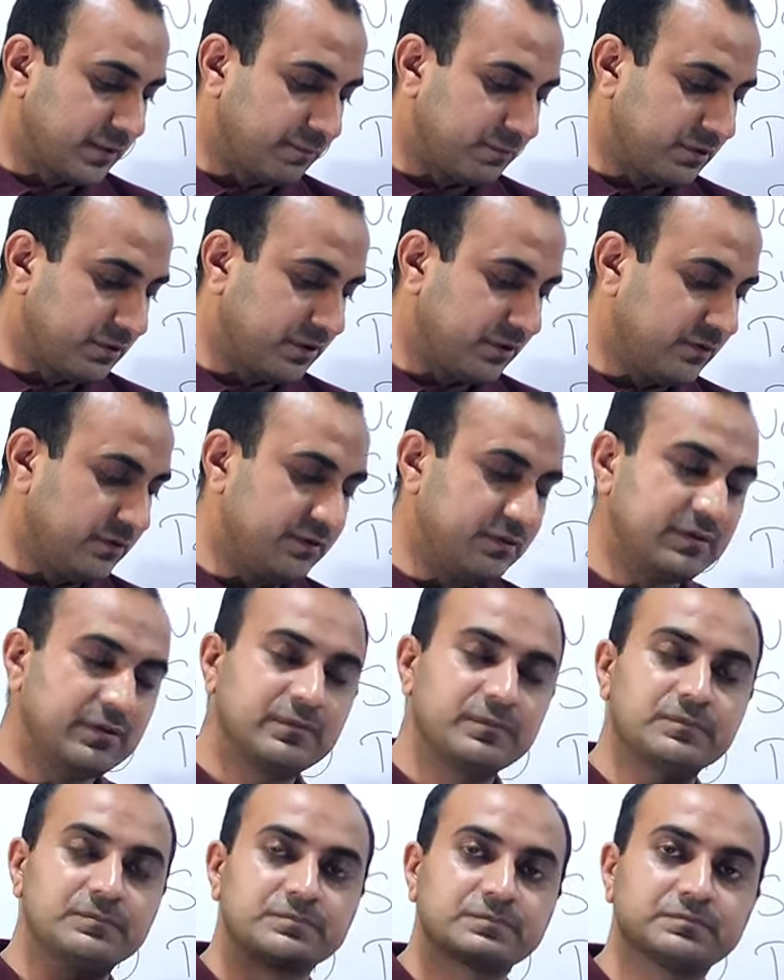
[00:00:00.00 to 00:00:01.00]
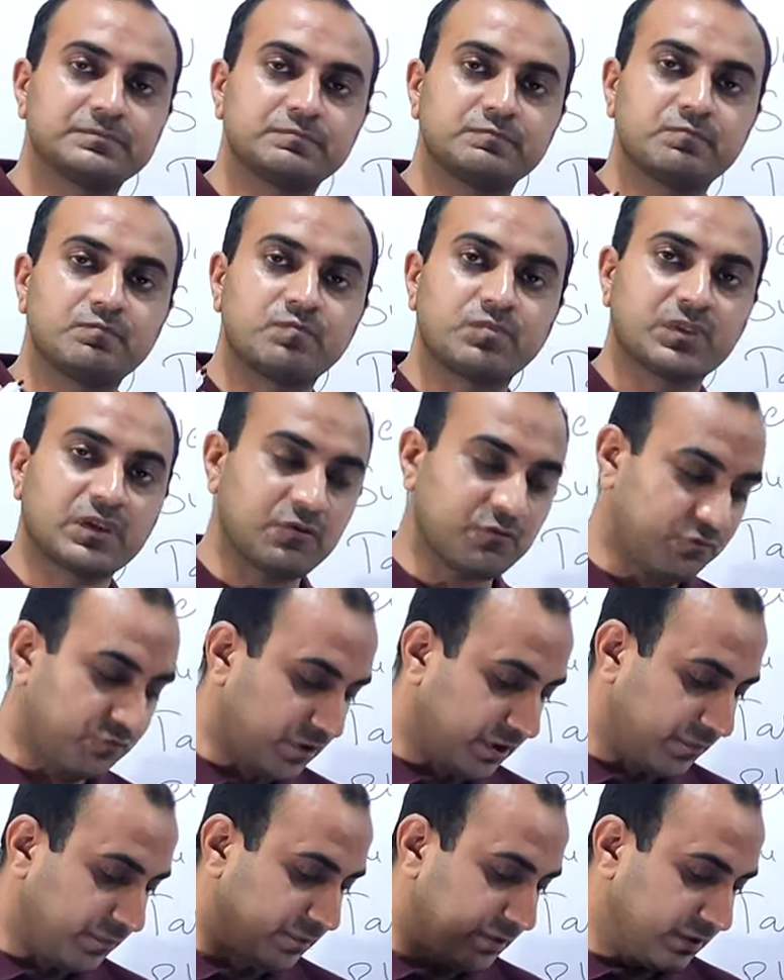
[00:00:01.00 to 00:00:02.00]
tablet
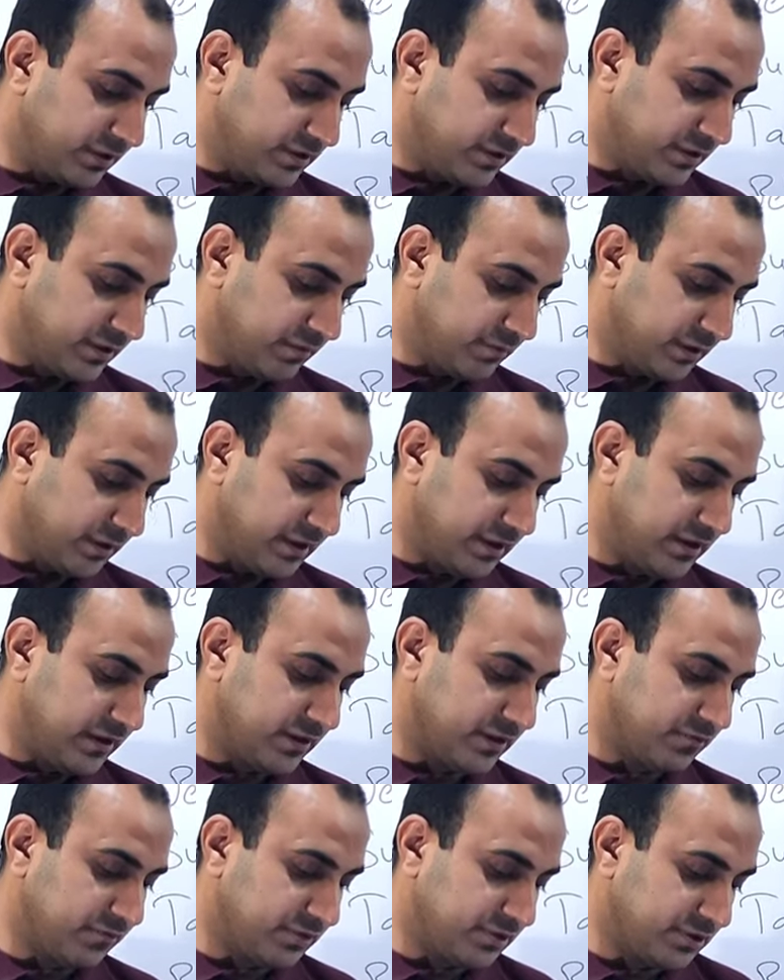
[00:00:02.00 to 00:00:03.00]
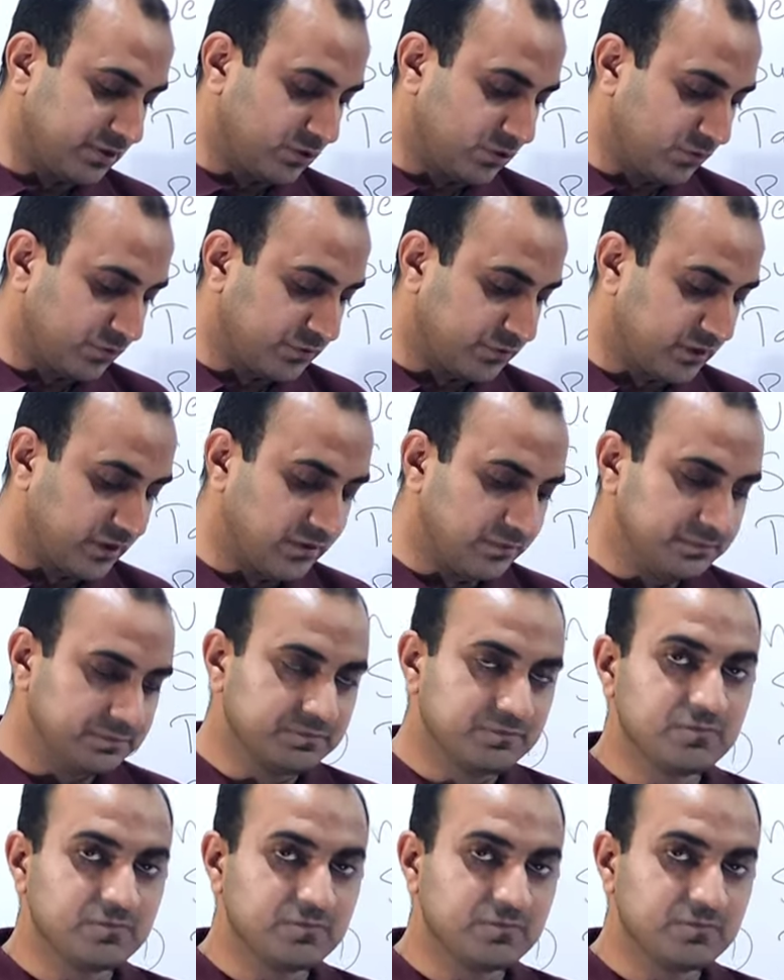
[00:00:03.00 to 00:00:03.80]
friability by revision of the